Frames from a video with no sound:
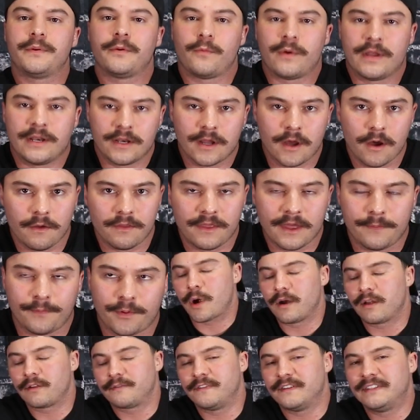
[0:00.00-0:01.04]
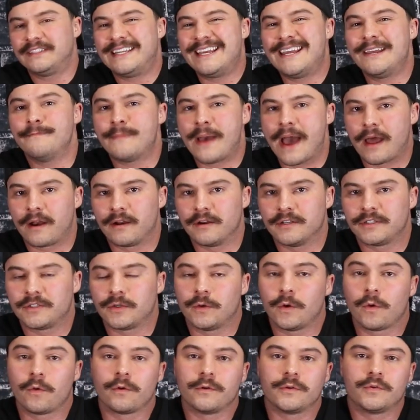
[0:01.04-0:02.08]
but we know that product fatigue matters,
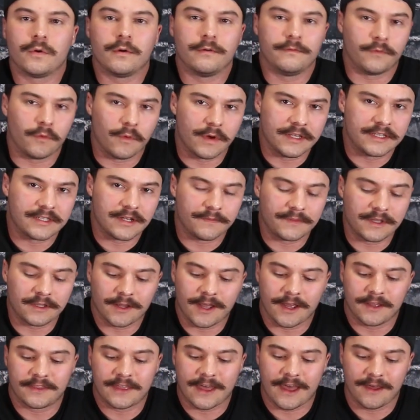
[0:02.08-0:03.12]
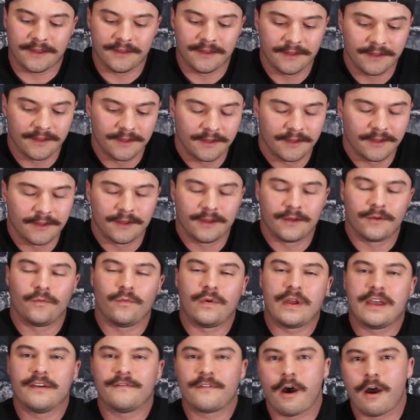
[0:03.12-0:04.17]
so in order to avoid something like that,
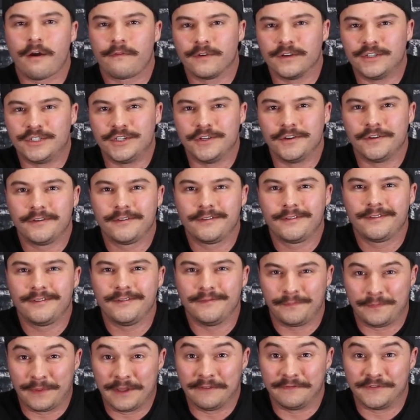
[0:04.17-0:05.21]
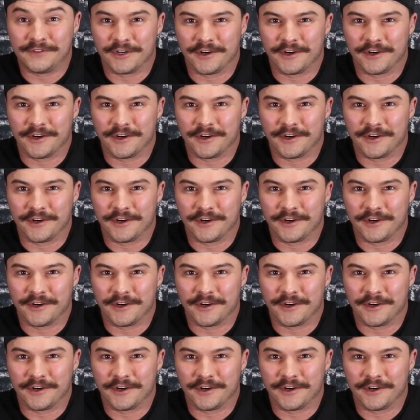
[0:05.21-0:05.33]
we have offered you beef